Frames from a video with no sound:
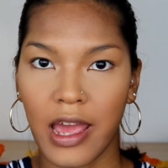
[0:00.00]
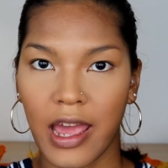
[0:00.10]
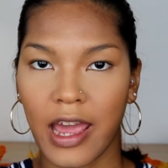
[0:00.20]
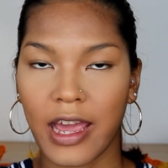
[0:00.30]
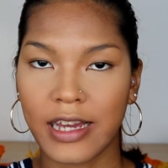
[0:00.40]

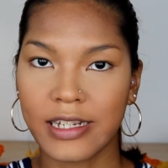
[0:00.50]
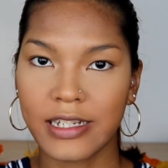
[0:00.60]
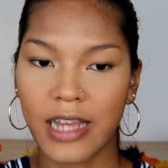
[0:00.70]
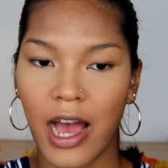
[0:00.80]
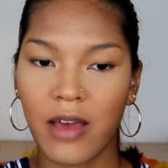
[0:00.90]
And
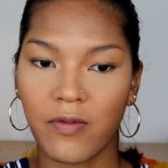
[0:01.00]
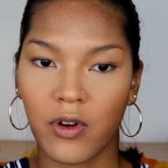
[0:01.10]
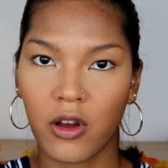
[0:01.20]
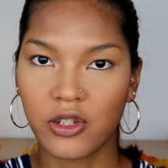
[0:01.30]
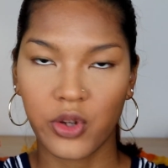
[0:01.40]
time for
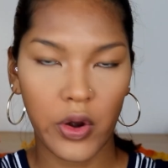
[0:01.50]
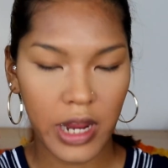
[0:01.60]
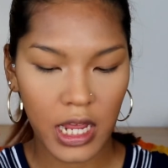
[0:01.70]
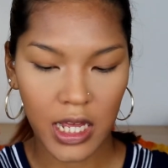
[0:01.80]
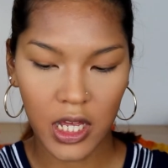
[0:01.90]

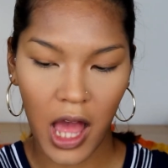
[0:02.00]
contouring.